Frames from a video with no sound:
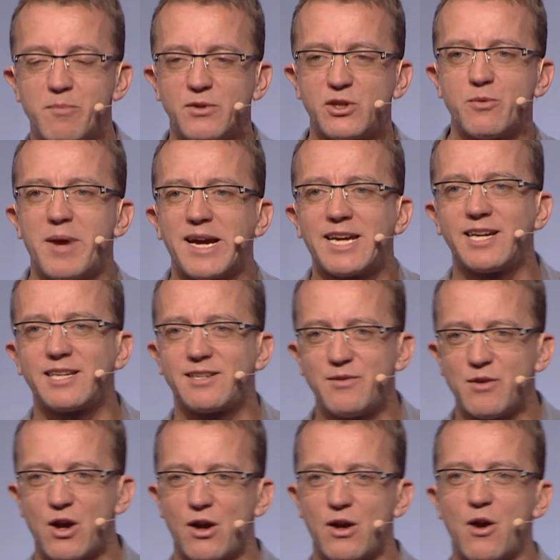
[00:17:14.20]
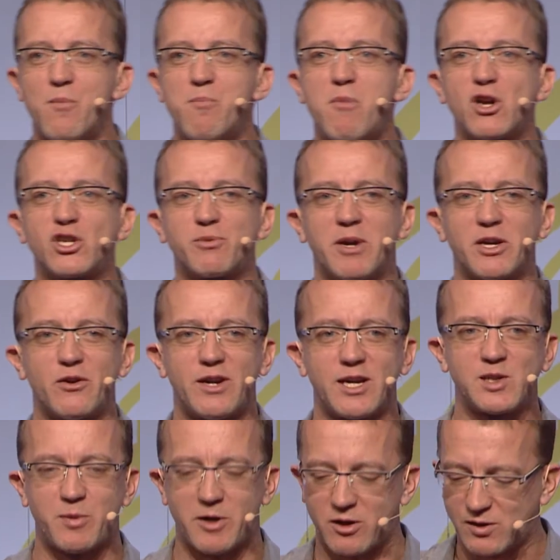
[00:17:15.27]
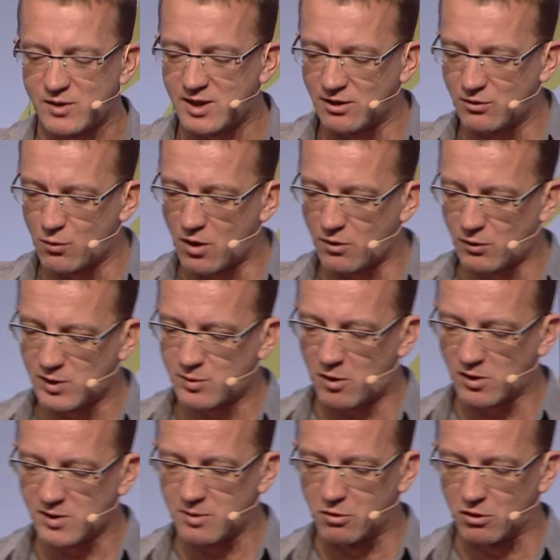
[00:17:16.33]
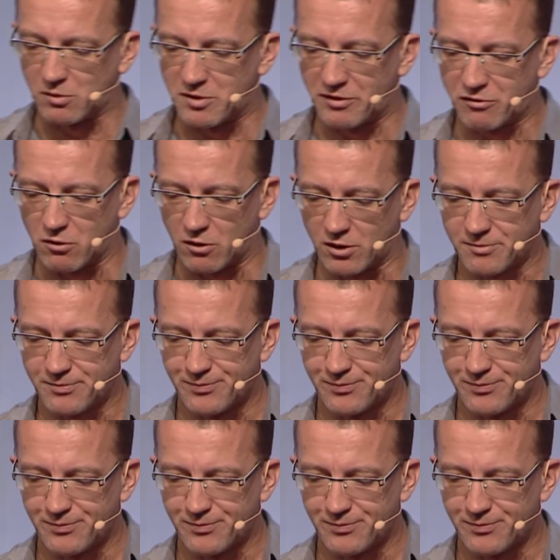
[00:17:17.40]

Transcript: make it a much better experience than what was possible before.